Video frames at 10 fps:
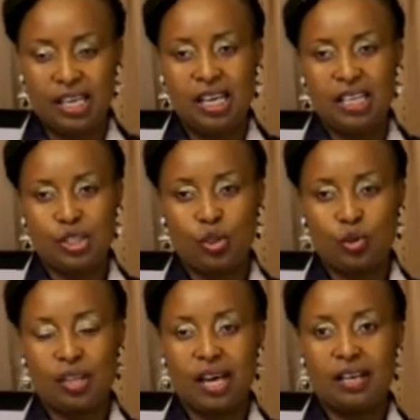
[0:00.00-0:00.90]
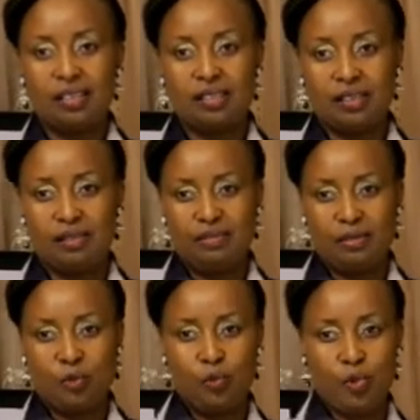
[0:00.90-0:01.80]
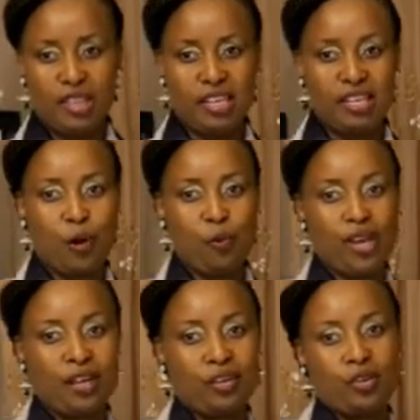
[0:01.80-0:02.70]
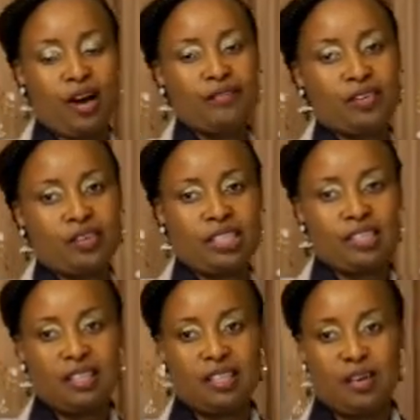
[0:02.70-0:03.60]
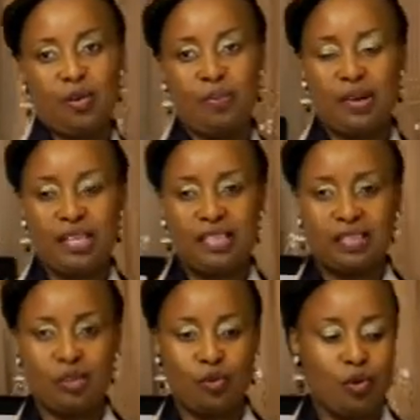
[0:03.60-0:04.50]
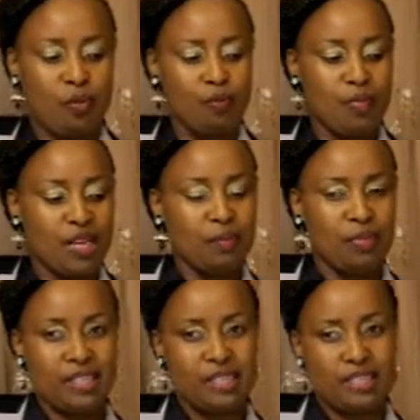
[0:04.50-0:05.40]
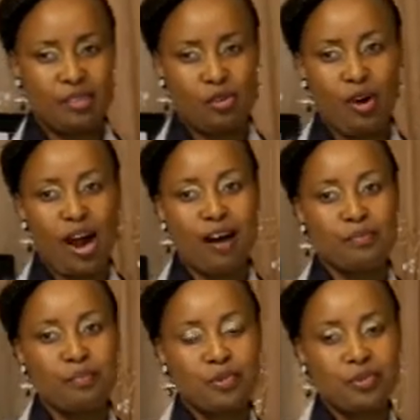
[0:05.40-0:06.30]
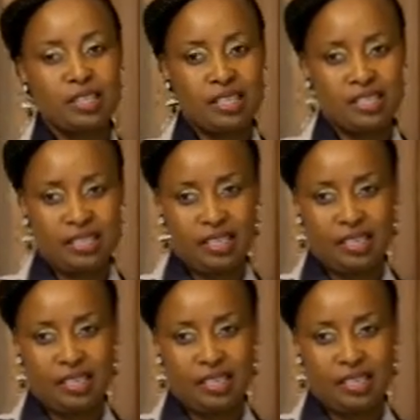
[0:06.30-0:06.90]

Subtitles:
so that within a week you have rotated the whole places. So many places don't have bruises.